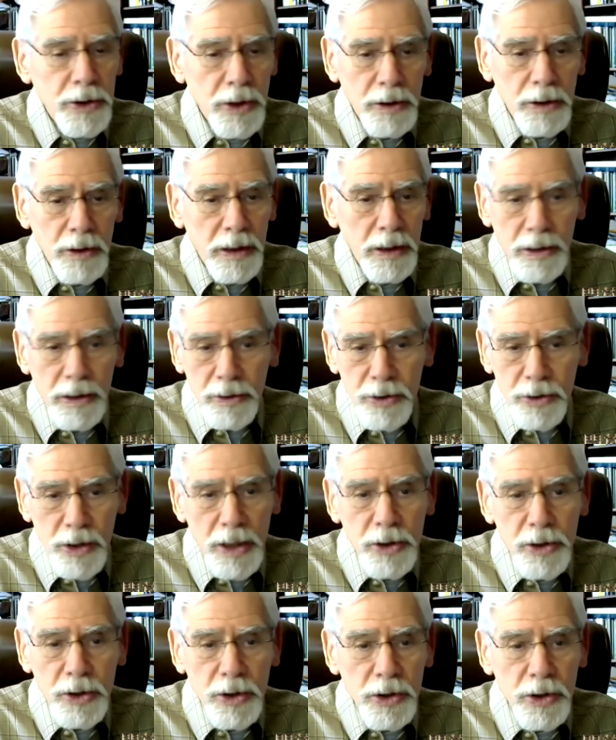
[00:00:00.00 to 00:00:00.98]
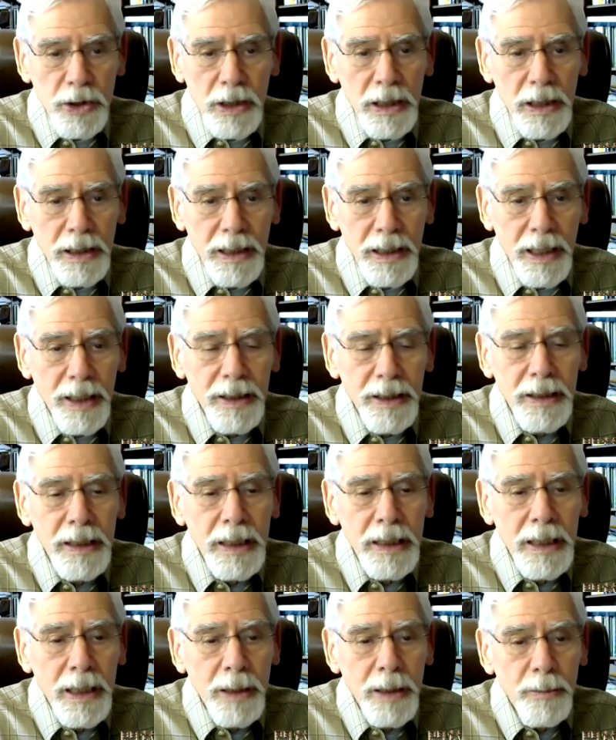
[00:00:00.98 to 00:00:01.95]
and a station sitting there,
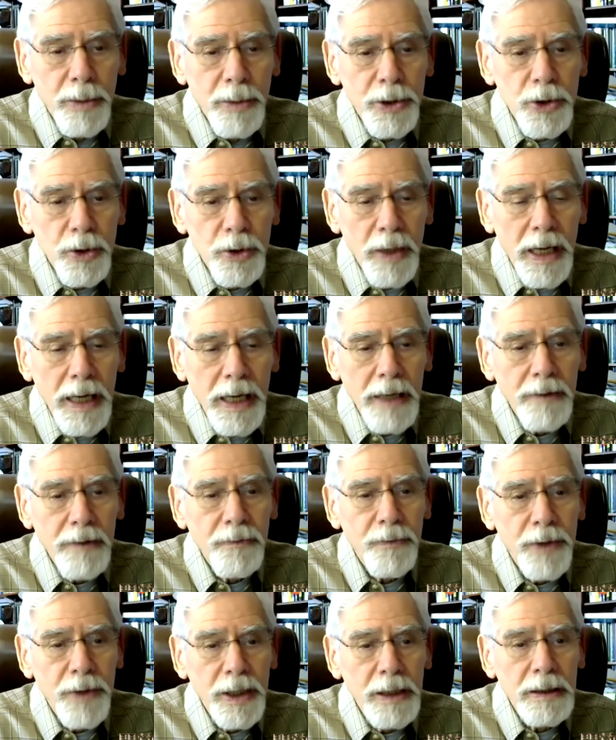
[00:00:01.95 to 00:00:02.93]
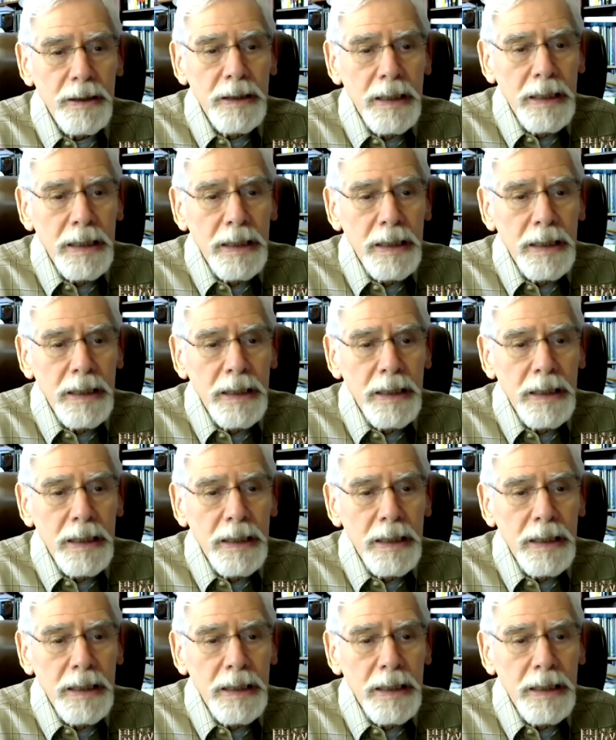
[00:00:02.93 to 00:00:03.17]
but you have the